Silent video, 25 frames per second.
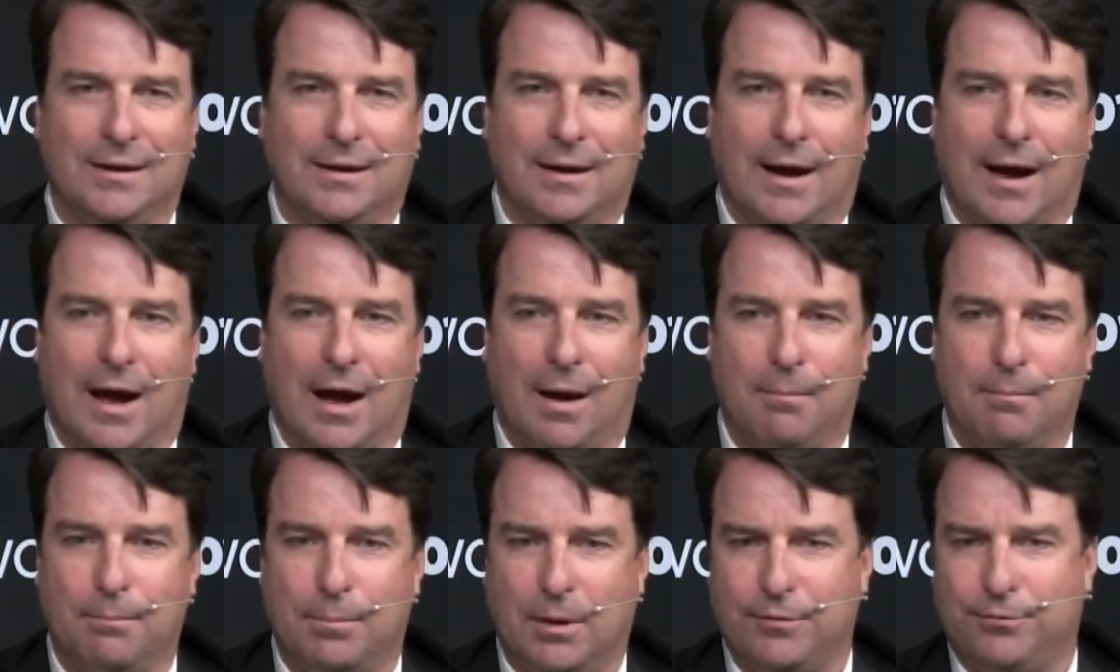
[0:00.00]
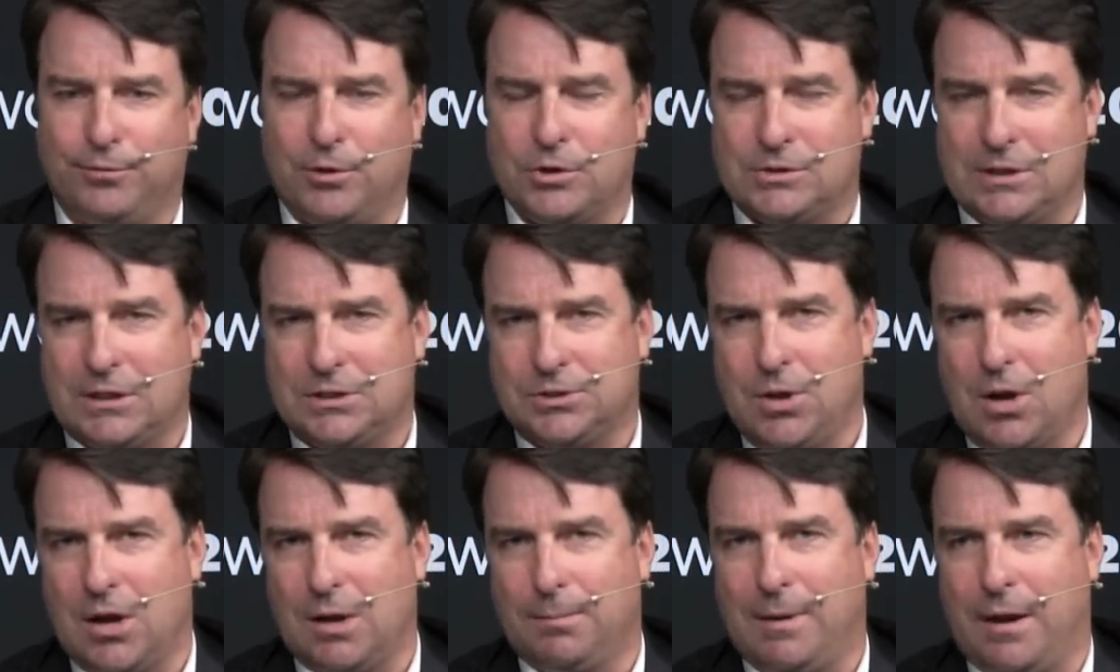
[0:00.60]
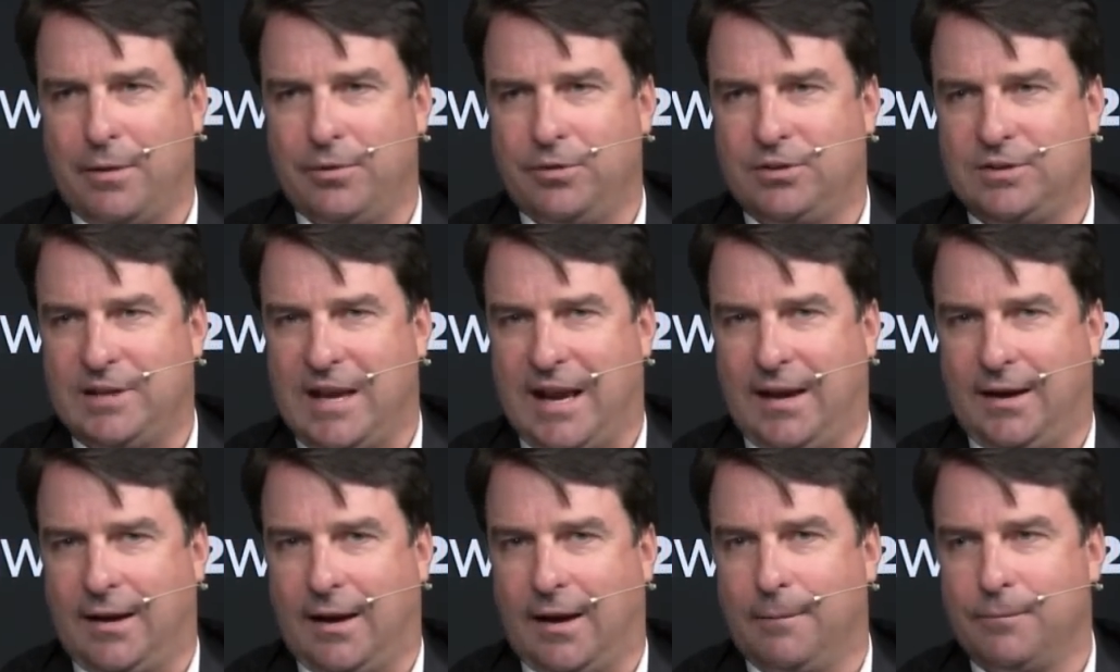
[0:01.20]
Um, but first, let's talk about
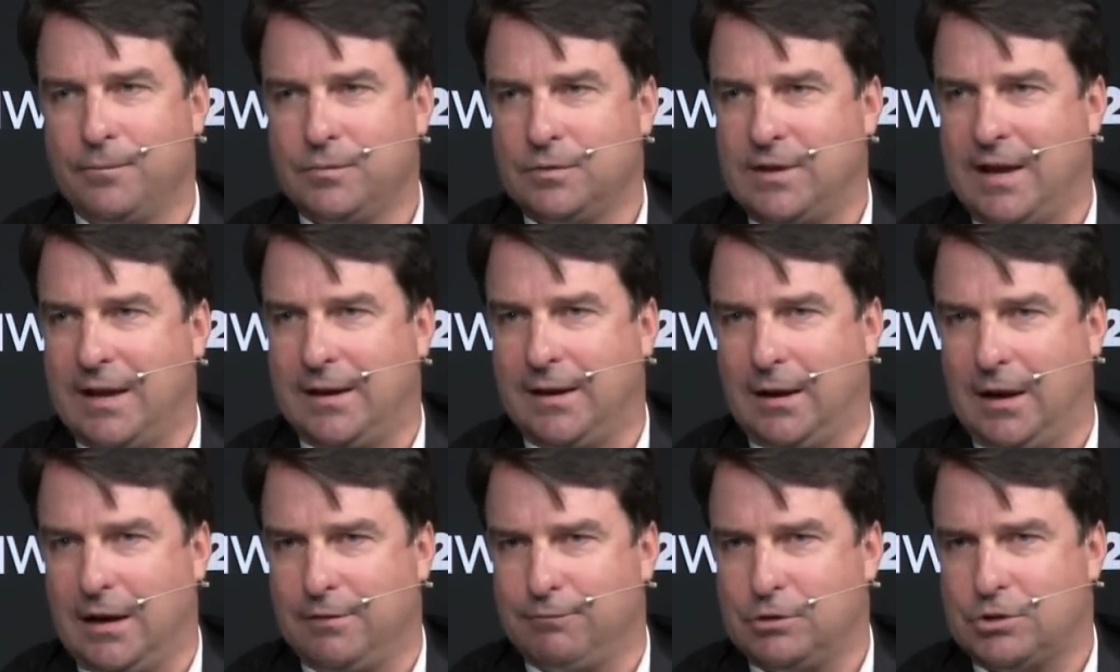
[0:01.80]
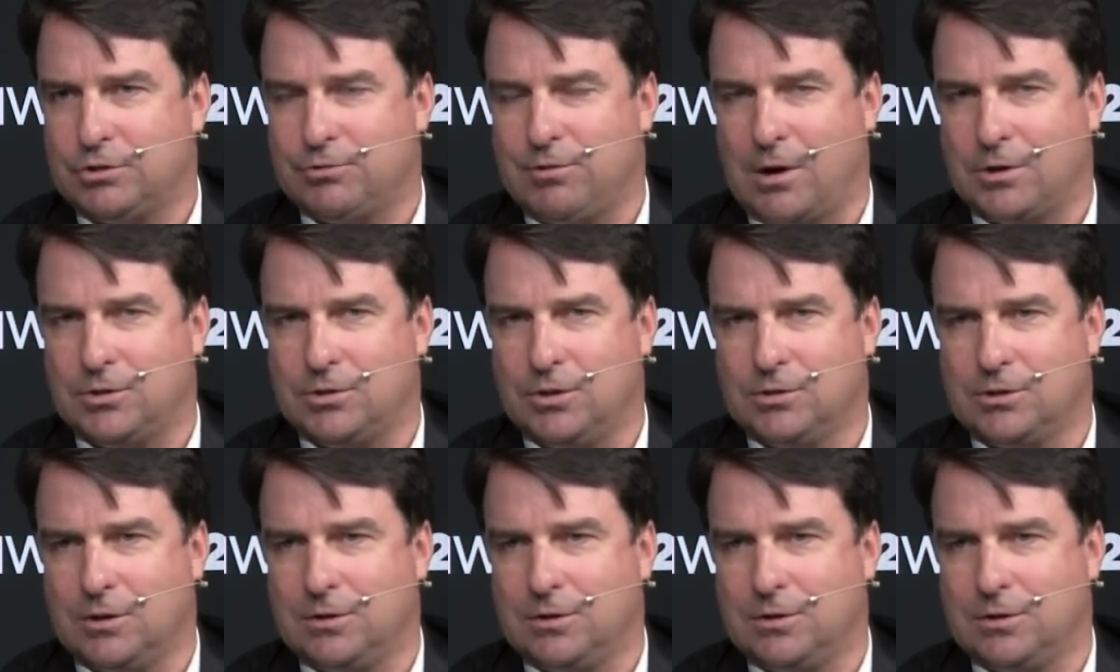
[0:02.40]
data, data infrastructure.